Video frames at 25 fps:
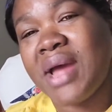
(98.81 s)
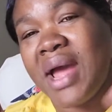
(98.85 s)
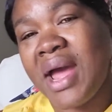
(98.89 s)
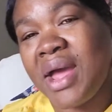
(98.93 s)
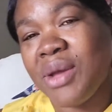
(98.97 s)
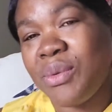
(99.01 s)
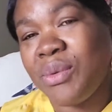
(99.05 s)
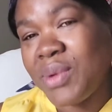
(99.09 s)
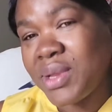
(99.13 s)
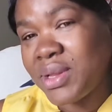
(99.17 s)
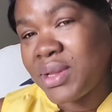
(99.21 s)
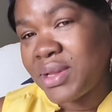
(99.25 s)
I
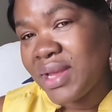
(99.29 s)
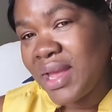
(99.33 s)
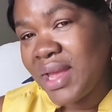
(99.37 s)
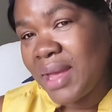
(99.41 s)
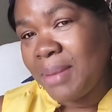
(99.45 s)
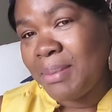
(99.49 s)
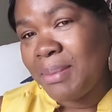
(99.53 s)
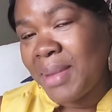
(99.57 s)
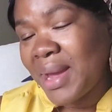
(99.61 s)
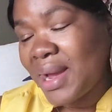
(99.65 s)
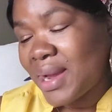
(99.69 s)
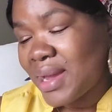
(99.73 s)
will
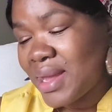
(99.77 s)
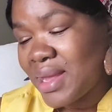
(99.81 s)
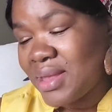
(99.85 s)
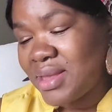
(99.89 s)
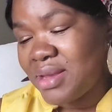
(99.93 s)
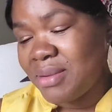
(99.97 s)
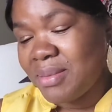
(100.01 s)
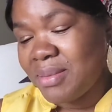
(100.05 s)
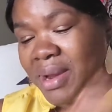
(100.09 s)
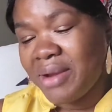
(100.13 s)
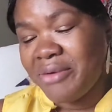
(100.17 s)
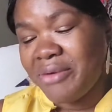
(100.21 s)
get back
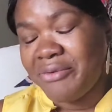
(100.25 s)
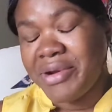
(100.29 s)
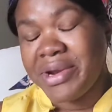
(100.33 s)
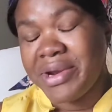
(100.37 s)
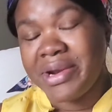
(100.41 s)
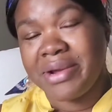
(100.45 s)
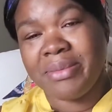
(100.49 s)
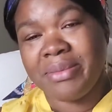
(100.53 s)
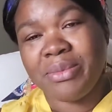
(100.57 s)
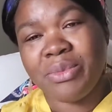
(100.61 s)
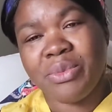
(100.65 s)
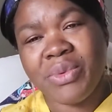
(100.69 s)
into my rhythm.